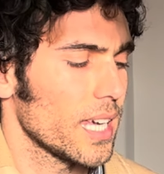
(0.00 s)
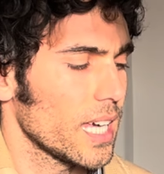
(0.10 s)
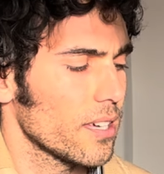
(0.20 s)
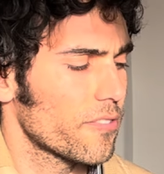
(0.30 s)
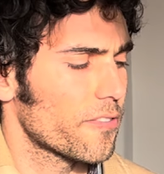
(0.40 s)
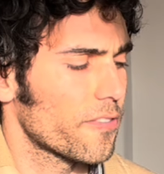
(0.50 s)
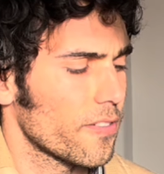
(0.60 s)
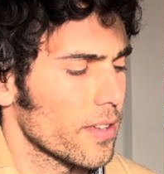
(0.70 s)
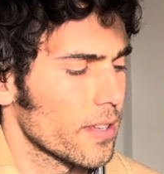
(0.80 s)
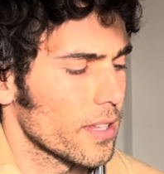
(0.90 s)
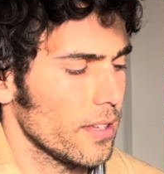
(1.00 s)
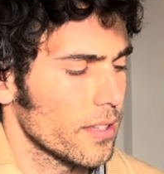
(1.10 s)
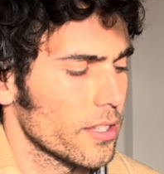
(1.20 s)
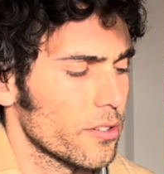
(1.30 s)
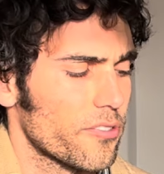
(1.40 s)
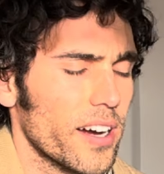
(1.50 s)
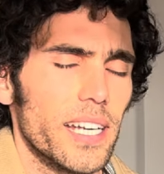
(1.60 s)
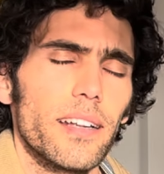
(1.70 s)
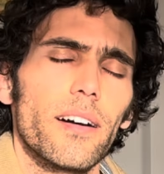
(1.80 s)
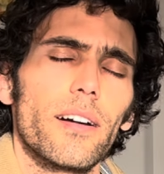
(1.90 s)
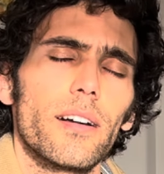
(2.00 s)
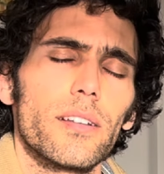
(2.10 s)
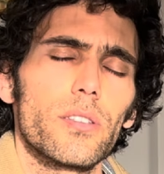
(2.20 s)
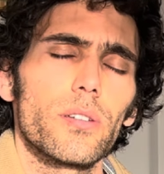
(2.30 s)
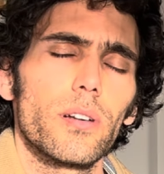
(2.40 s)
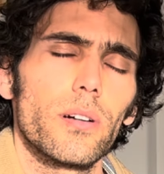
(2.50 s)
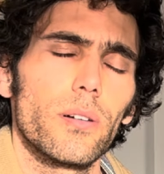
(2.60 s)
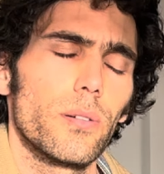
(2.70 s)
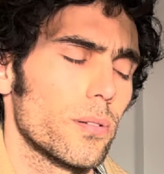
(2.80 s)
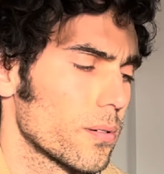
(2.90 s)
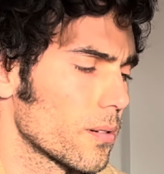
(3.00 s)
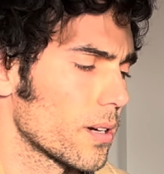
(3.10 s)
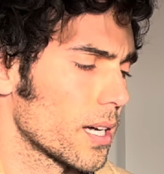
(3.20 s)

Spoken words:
If you find it hard to go